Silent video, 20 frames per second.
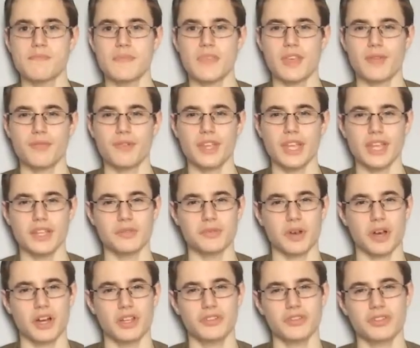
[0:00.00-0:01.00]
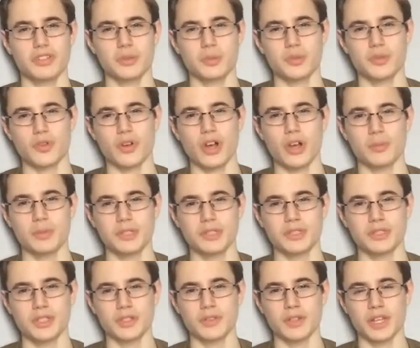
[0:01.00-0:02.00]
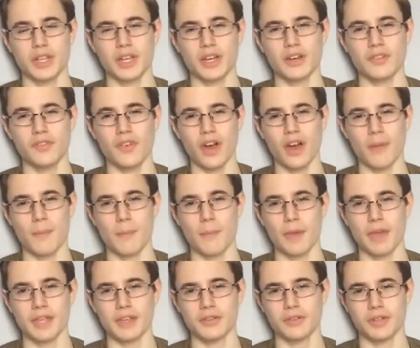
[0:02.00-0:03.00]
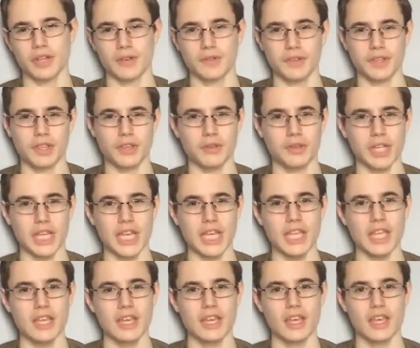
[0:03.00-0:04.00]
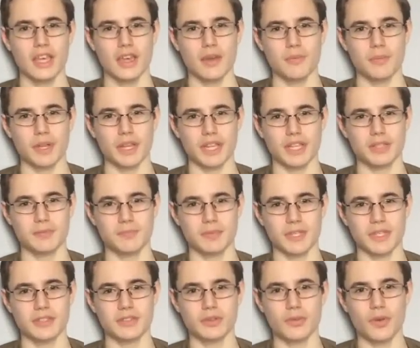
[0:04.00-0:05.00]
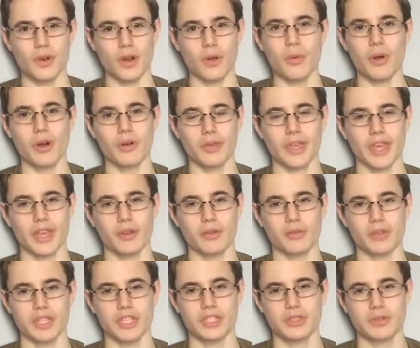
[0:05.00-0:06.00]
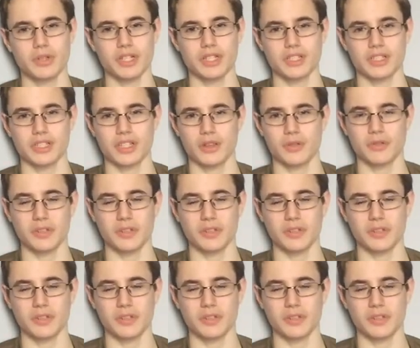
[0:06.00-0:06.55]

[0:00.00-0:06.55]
If we get to 100 subscribers soon enough, I may do another Q&A, but it's been quite a while getting all these questions.